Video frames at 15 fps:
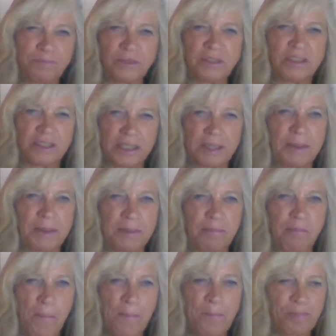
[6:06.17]

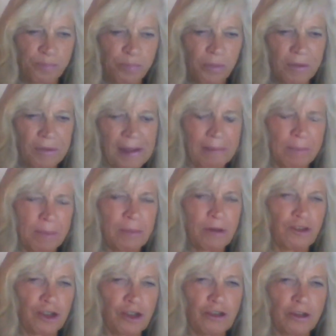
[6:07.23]
cinnamon, a bit more
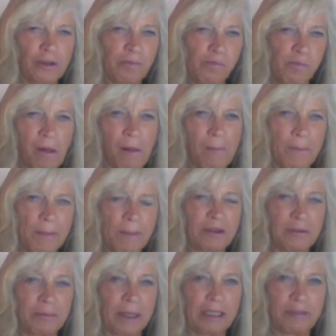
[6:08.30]
ginger, a bit more
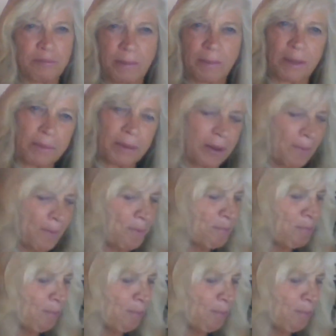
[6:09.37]
spice, maybe a little